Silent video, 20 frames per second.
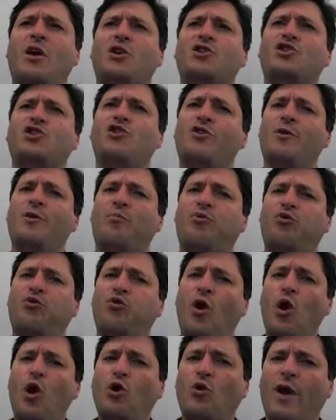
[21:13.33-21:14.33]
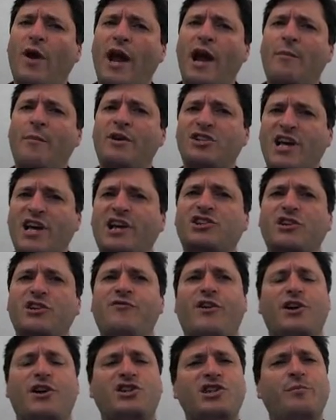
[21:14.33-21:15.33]
So the program is actually
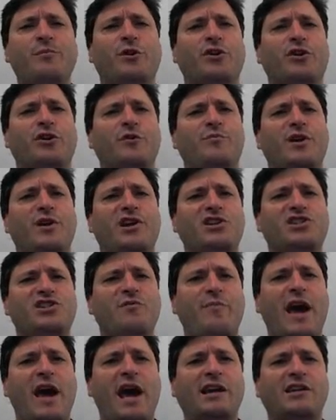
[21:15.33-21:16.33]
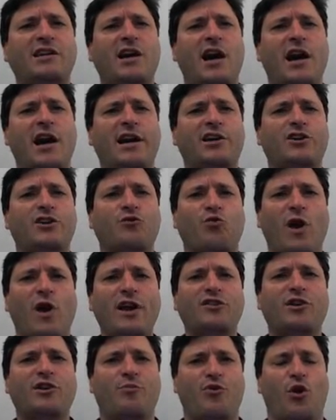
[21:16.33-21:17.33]
very similar, because the bad guy could
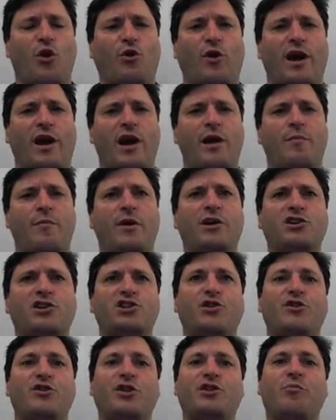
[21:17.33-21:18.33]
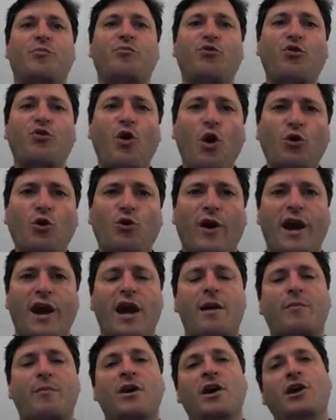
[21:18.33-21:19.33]
write the program so that the
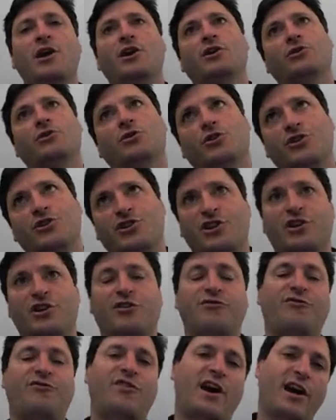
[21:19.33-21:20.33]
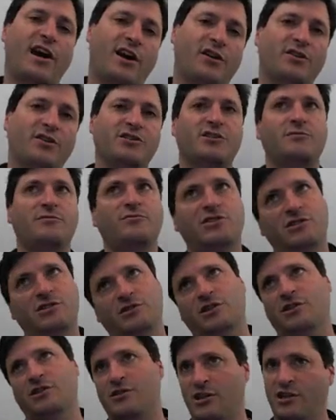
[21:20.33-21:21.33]
program looks at your files and
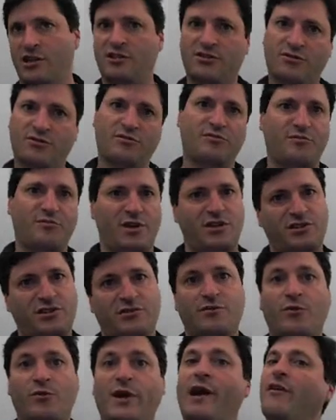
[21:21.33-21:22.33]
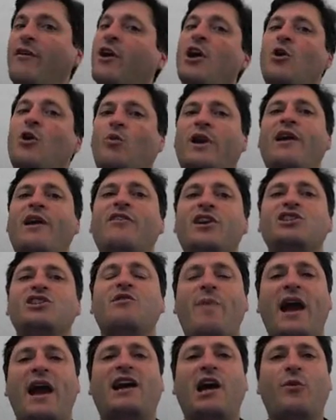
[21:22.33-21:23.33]
delete things or mails or whatever. Whatever it is
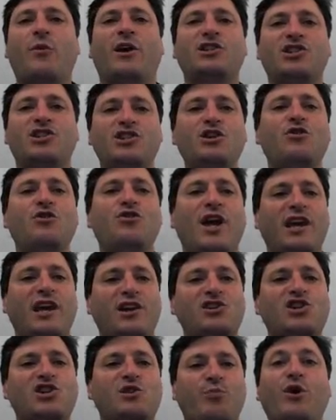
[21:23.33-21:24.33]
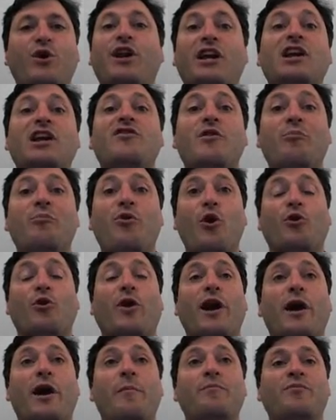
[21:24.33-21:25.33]
the bad guy wanted to do, they could just put it in the
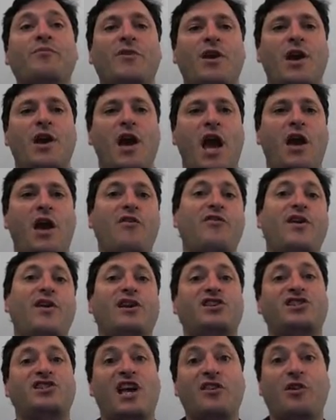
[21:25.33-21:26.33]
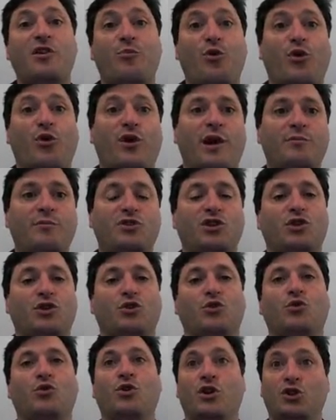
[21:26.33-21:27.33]
program, and then they send the program to
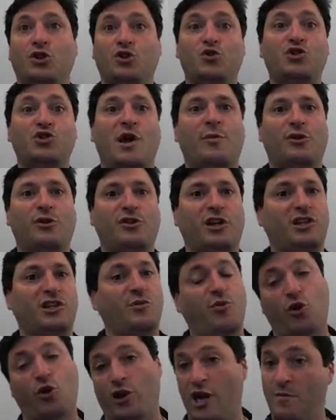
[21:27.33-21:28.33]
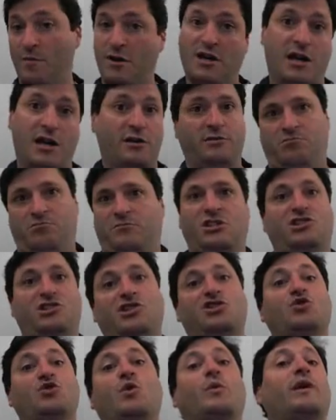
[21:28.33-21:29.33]
you. You double-click the program, and now it's
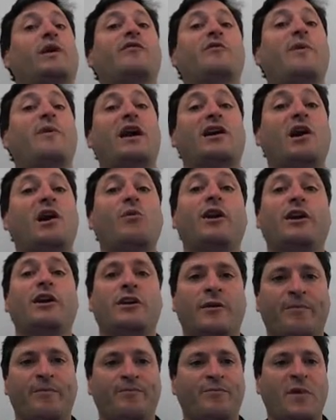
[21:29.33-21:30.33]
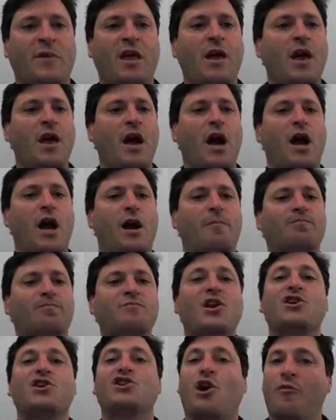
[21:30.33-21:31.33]
just doing whatever the bad guy
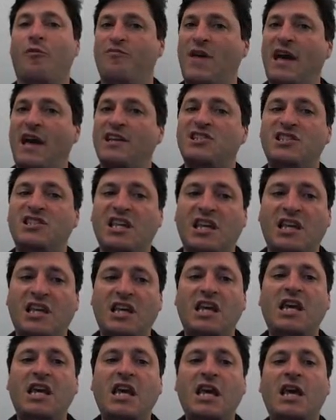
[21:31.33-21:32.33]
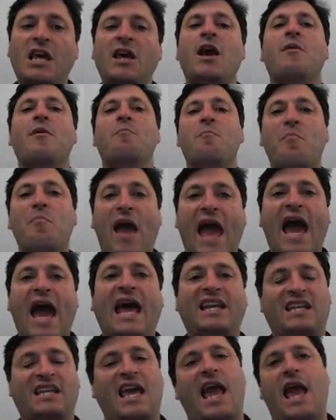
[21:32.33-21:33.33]
wanted. So that is the key
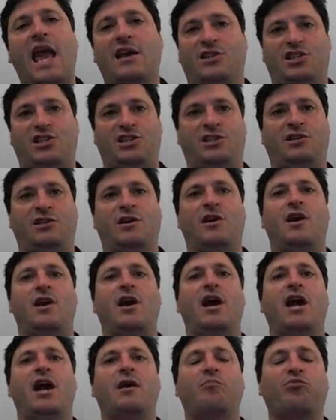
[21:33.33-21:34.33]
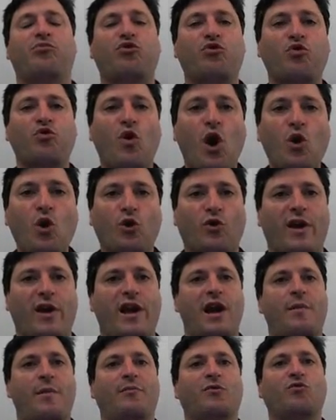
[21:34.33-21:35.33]
bad case. A
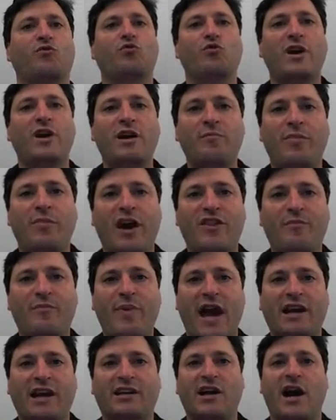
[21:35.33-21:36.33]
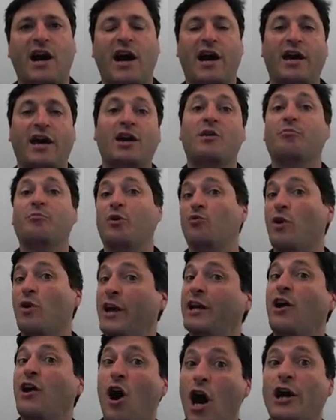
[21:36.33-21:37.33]
program written by the bad guy, but
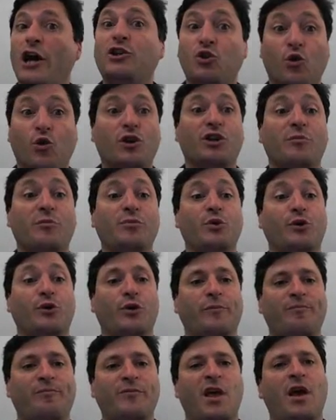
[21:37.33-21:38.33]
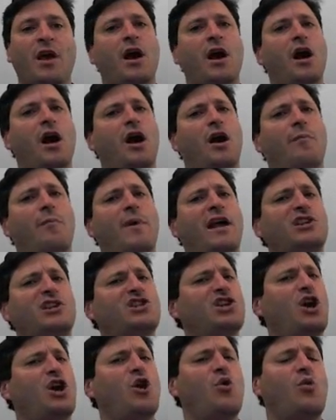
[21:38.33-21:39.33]
running on your computer. And
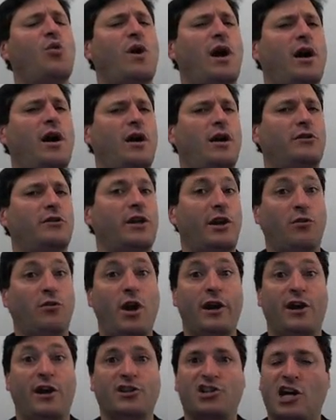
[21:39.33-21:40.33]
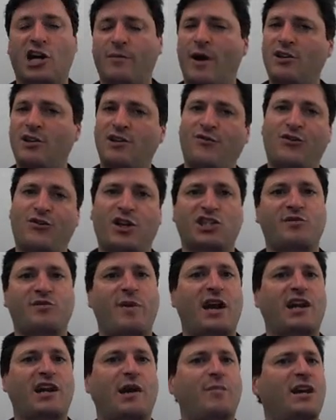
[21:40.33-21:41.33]
so later on, I'll talk about different things the
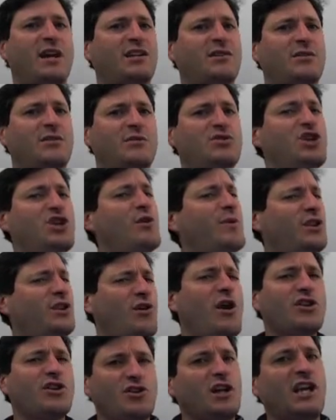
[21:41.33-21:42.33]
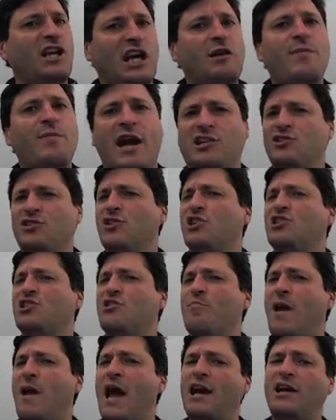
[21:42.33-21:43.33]
bad guy might do, but they're all sort of getting back to this.
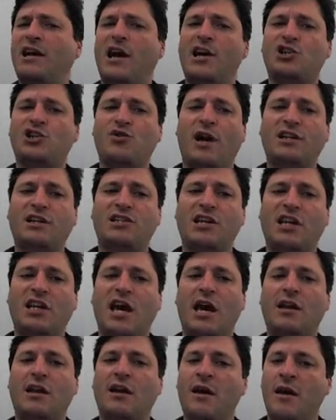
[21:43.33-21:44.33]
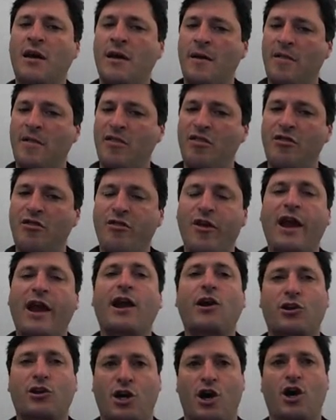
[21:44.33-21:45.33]
The bad guy is trying to get
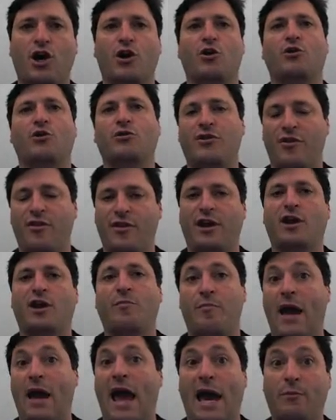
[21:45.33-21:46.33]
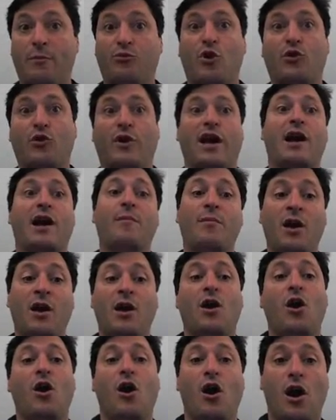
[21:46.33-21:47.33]
their code, their bad program,
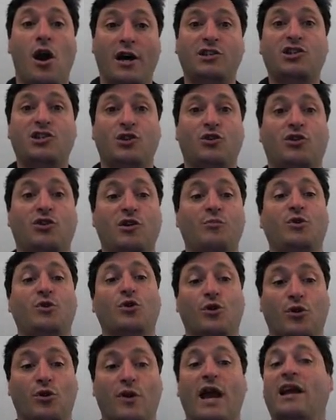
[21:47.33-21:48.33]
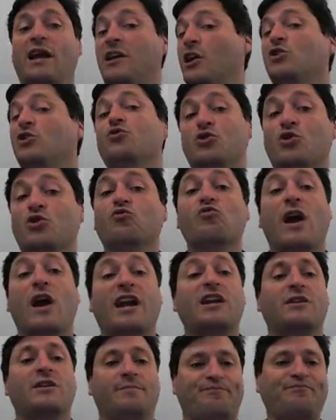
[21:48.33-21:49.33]
onto your computer and get you to run
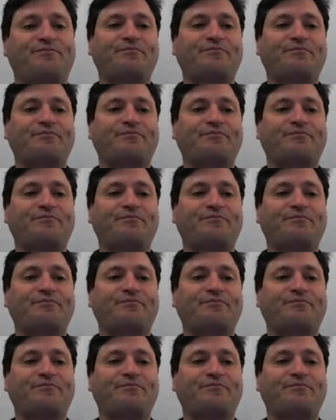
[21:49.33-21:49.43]
it.